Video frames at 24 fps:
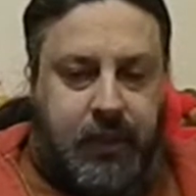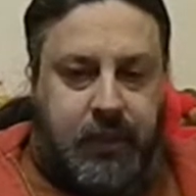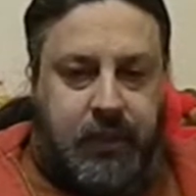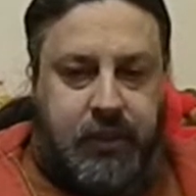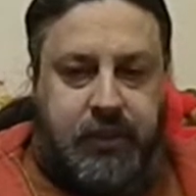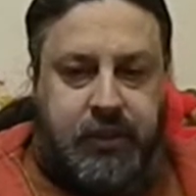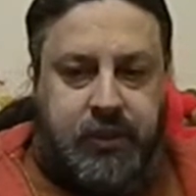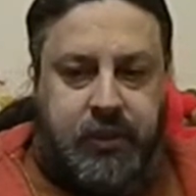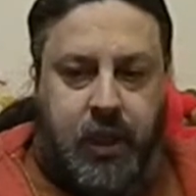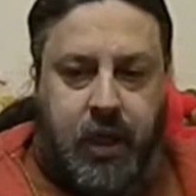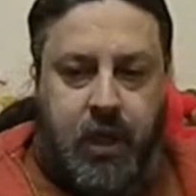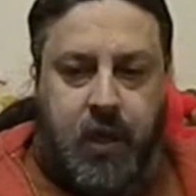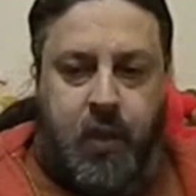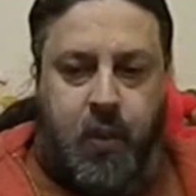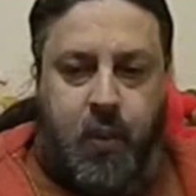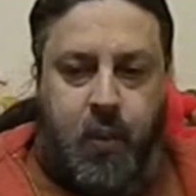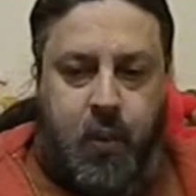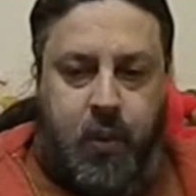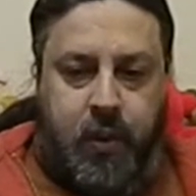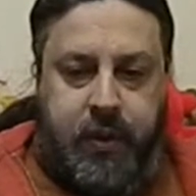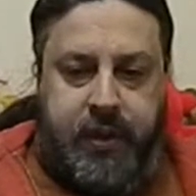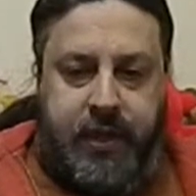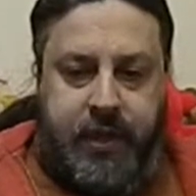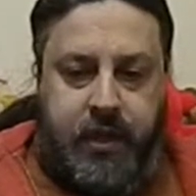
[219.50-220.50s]
start
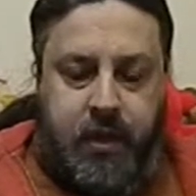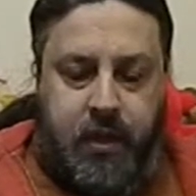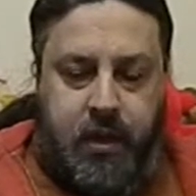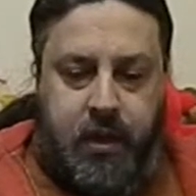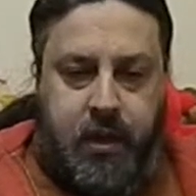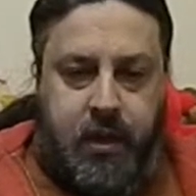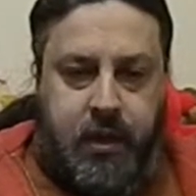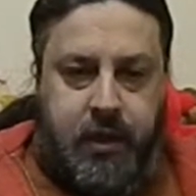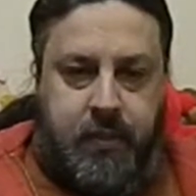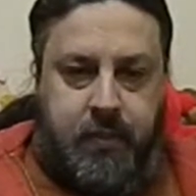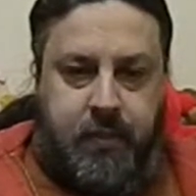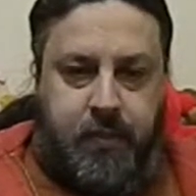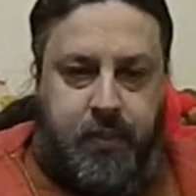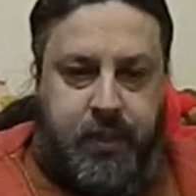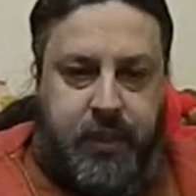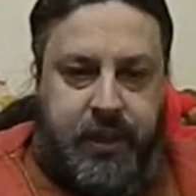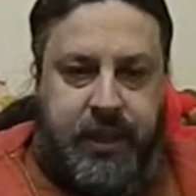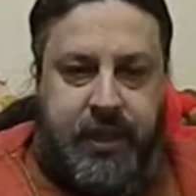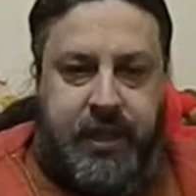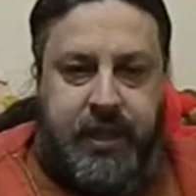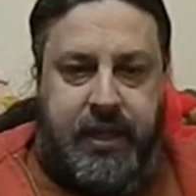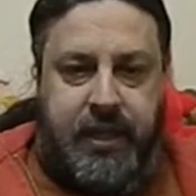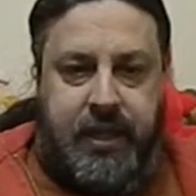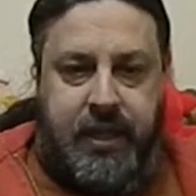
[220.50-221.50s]
working on
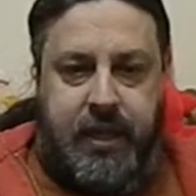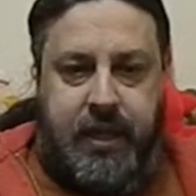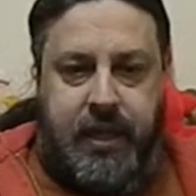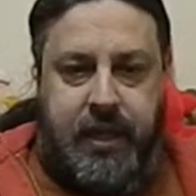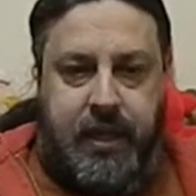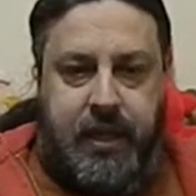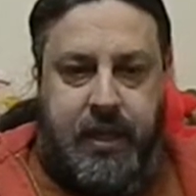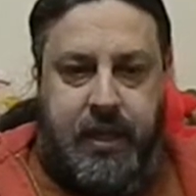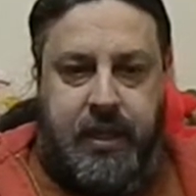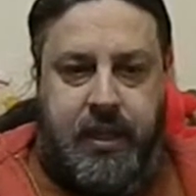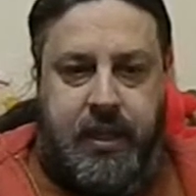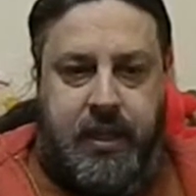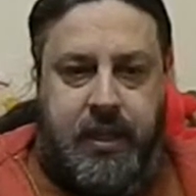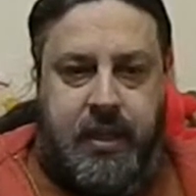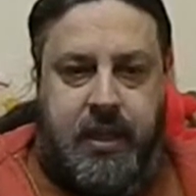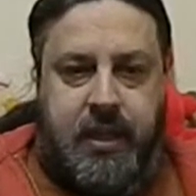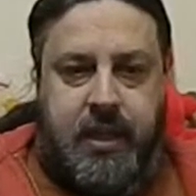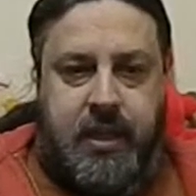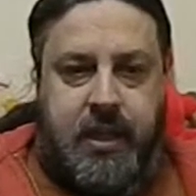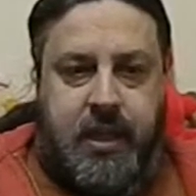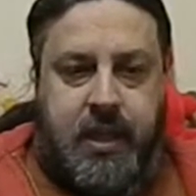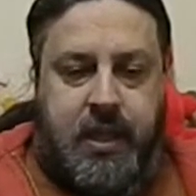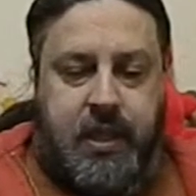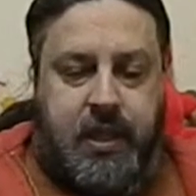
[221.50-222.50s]
bringing Uh,
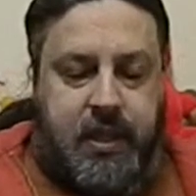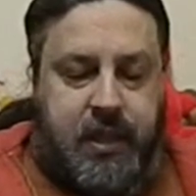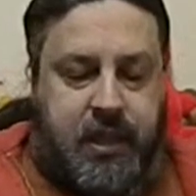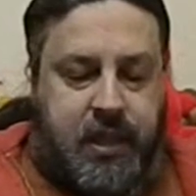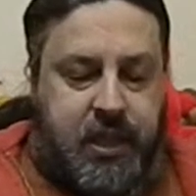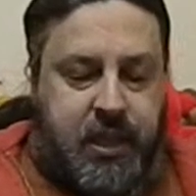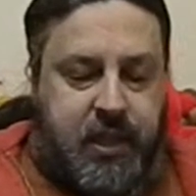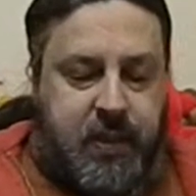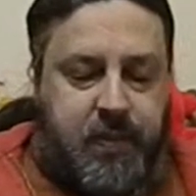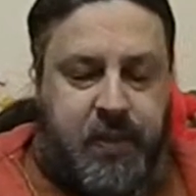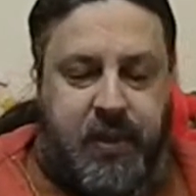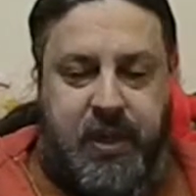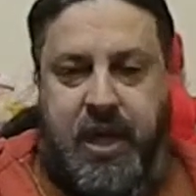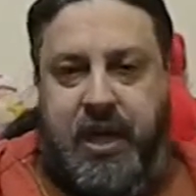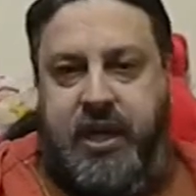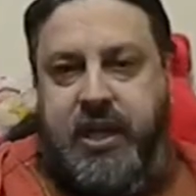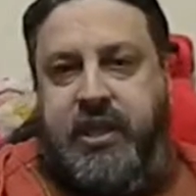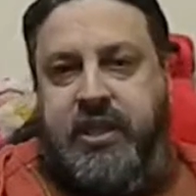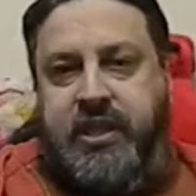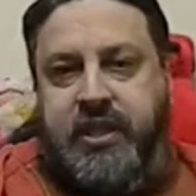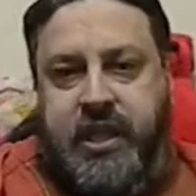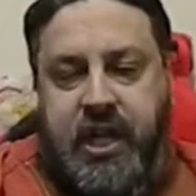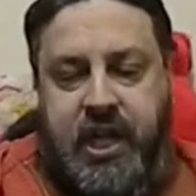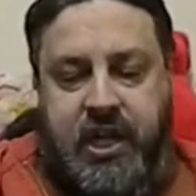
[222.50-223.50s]
the
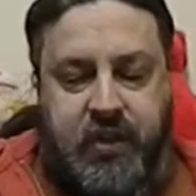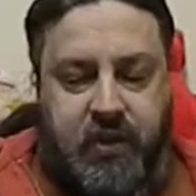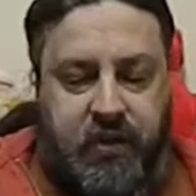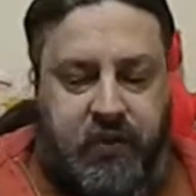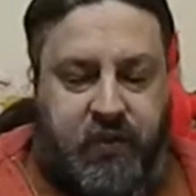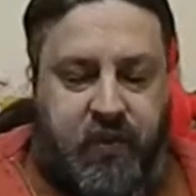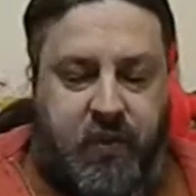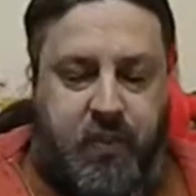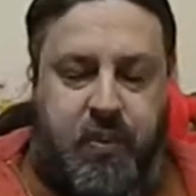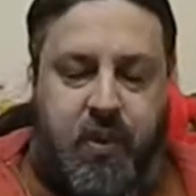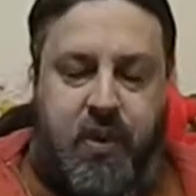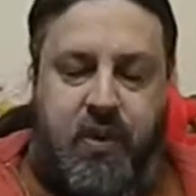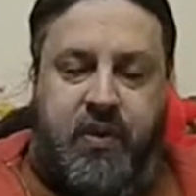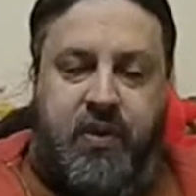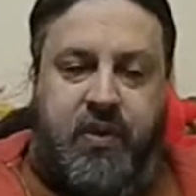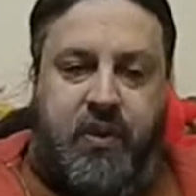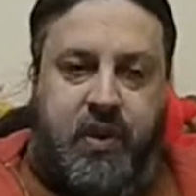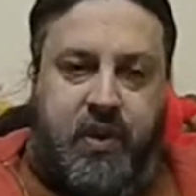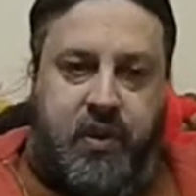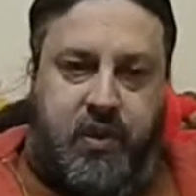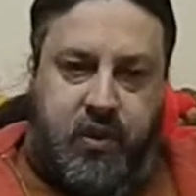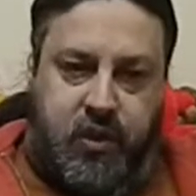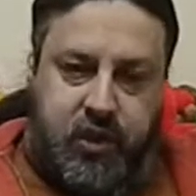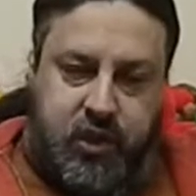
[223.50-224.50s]
production schedules for both
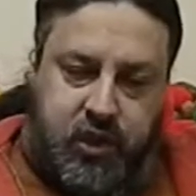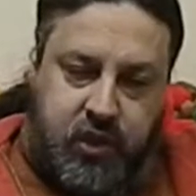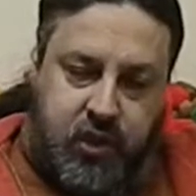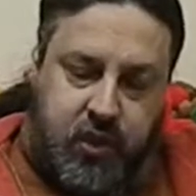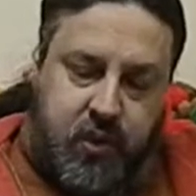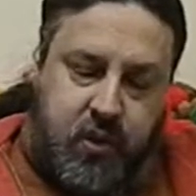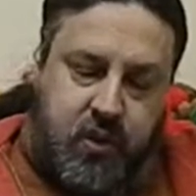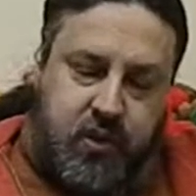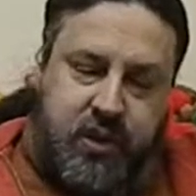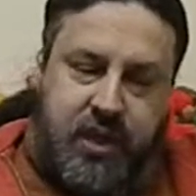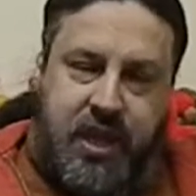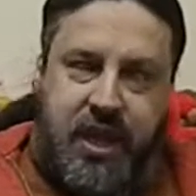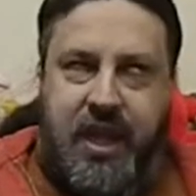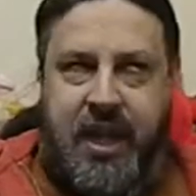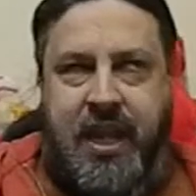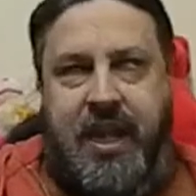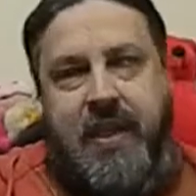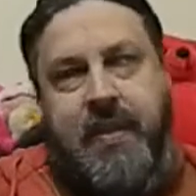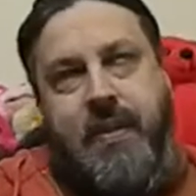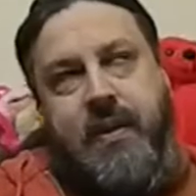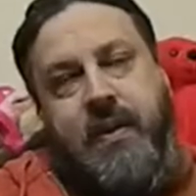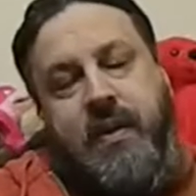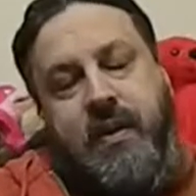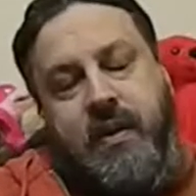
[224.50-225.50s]
the new shows
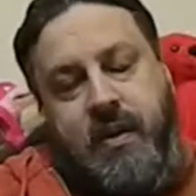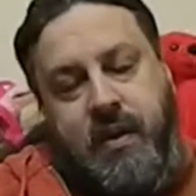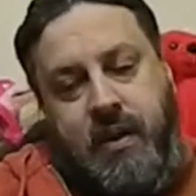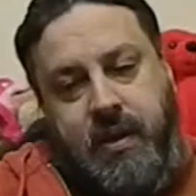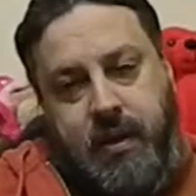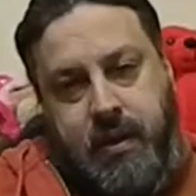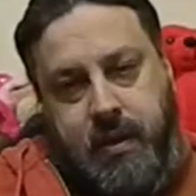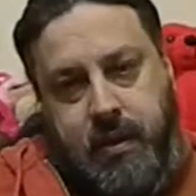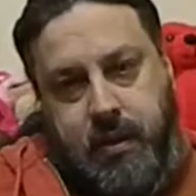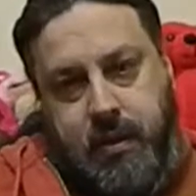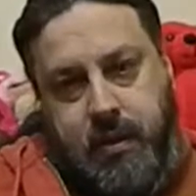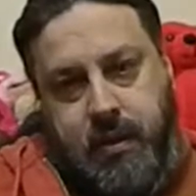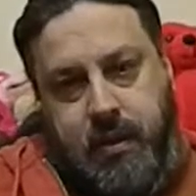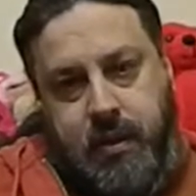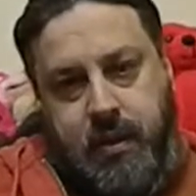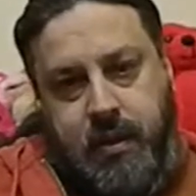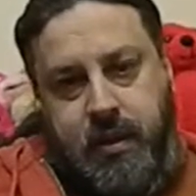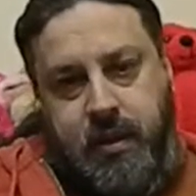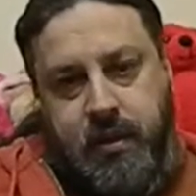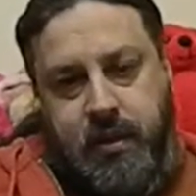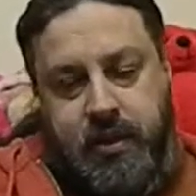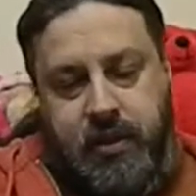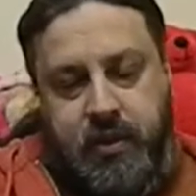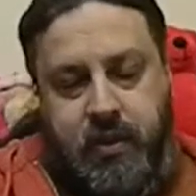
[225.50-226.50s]
and the uh,
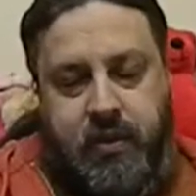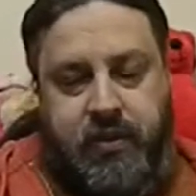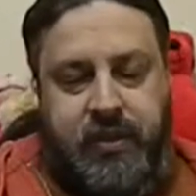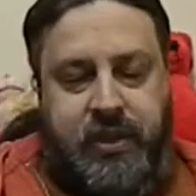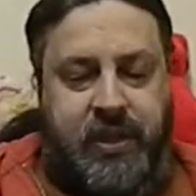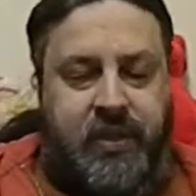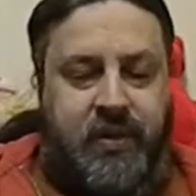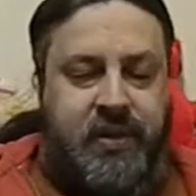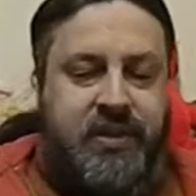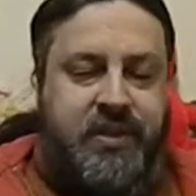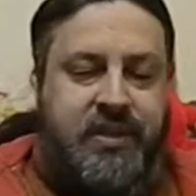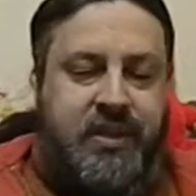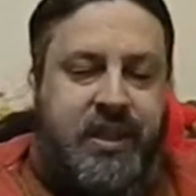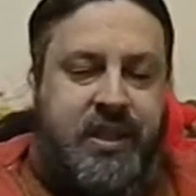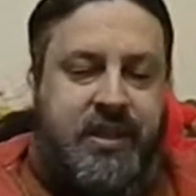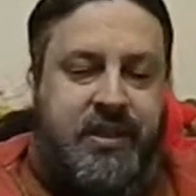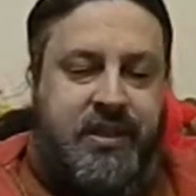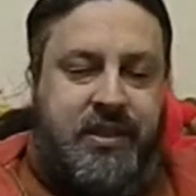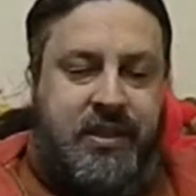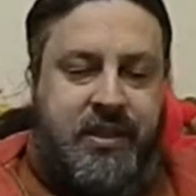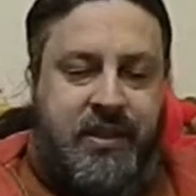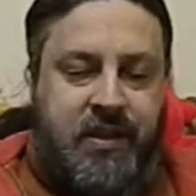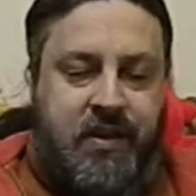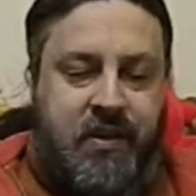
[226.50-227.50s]
uh, shows that are in
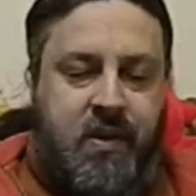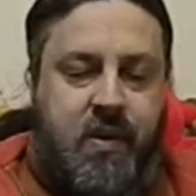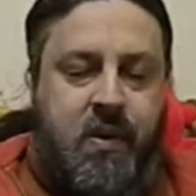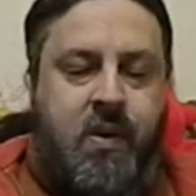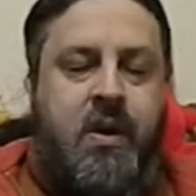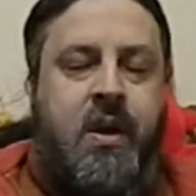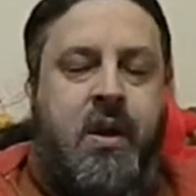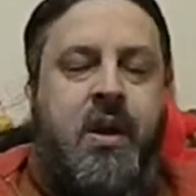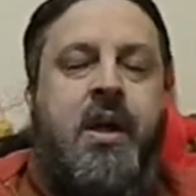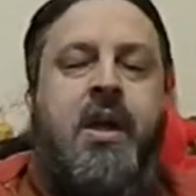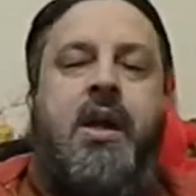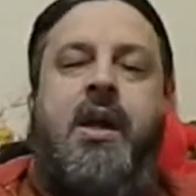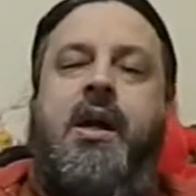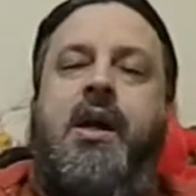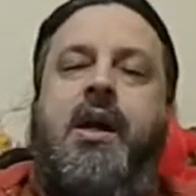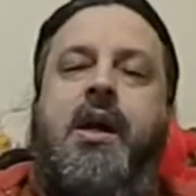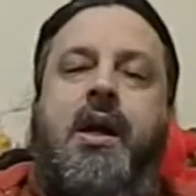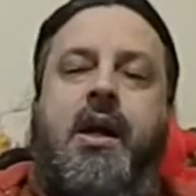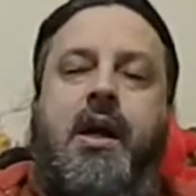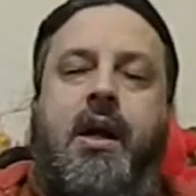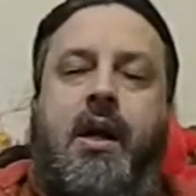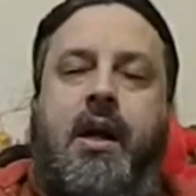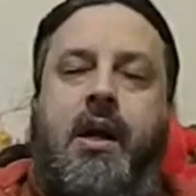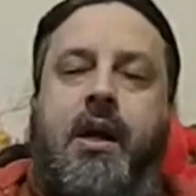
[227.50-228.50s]
season zero
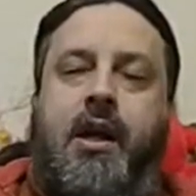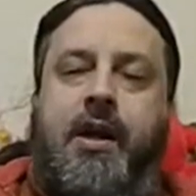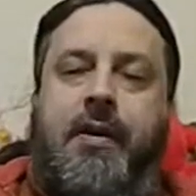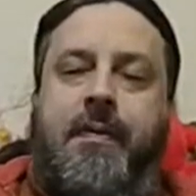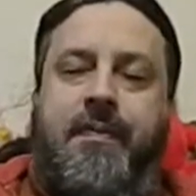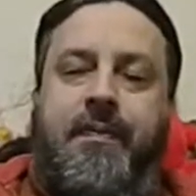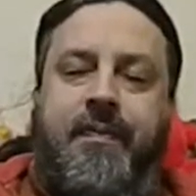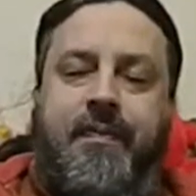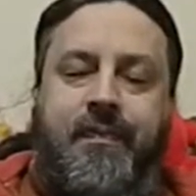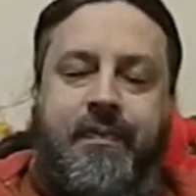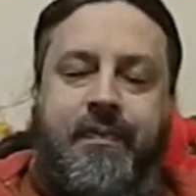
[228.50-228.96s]
uh,